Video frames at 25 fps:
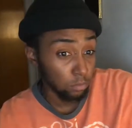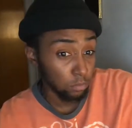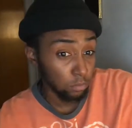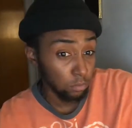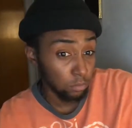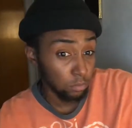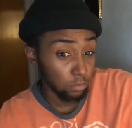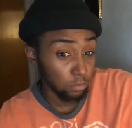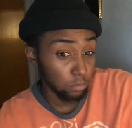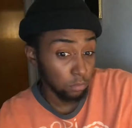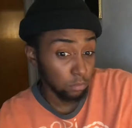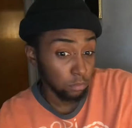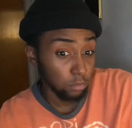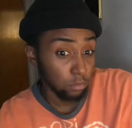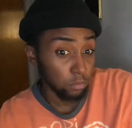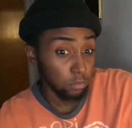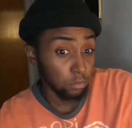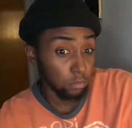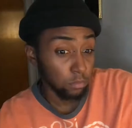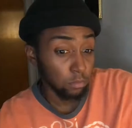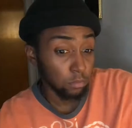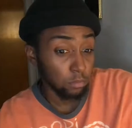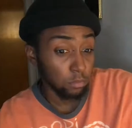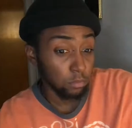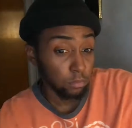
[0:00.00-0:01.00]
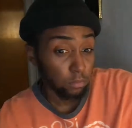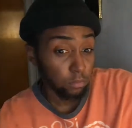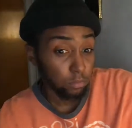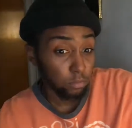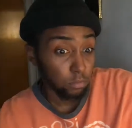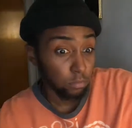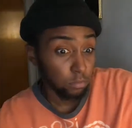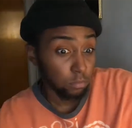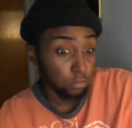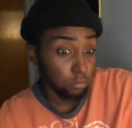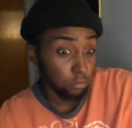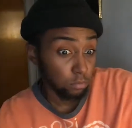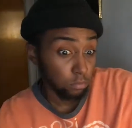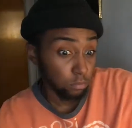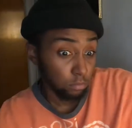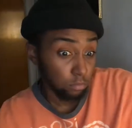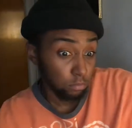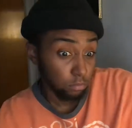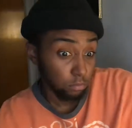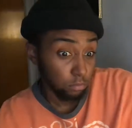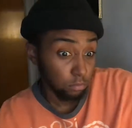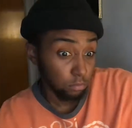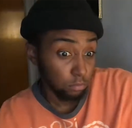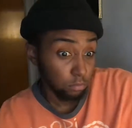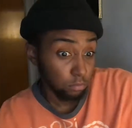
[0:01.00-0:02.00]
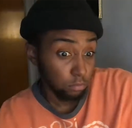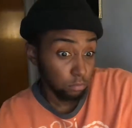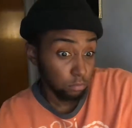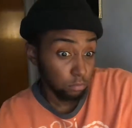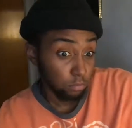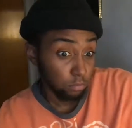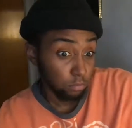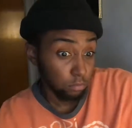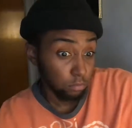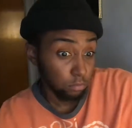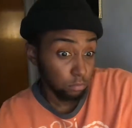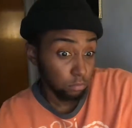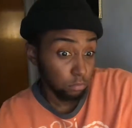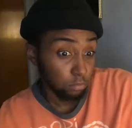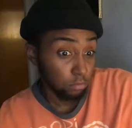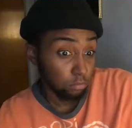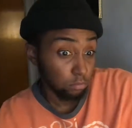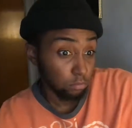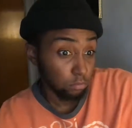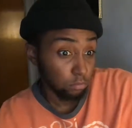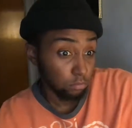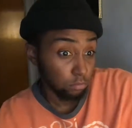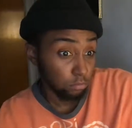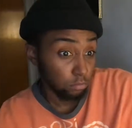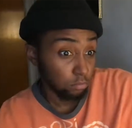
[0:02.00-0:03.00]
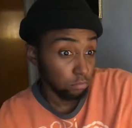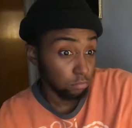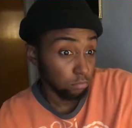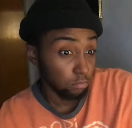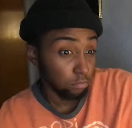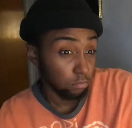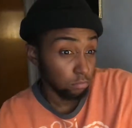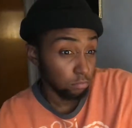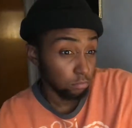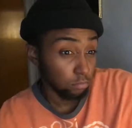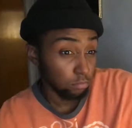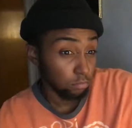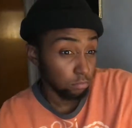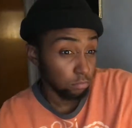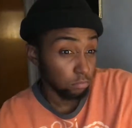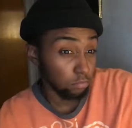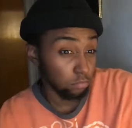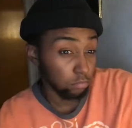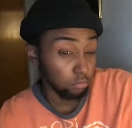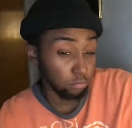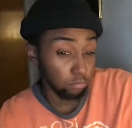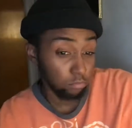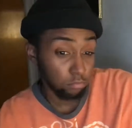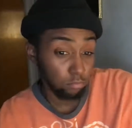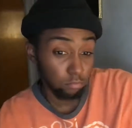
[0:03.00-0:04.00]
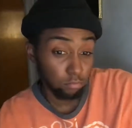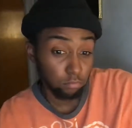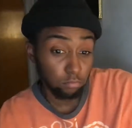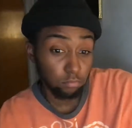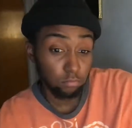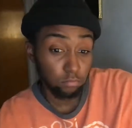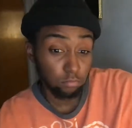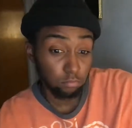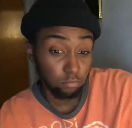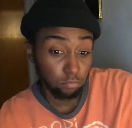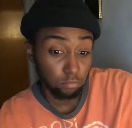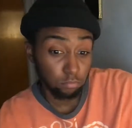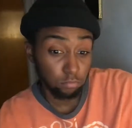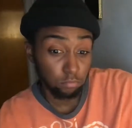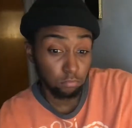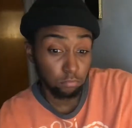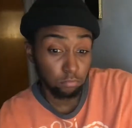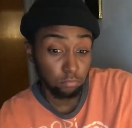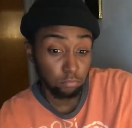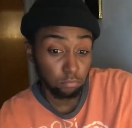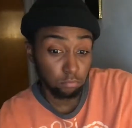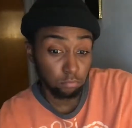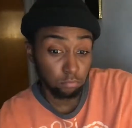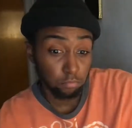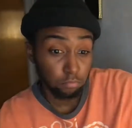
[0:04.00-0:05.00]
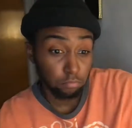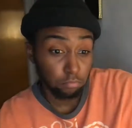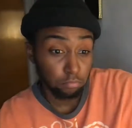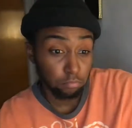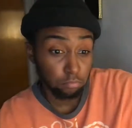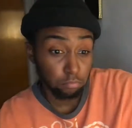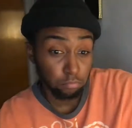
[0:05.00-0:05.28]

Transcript: Nobody speaks.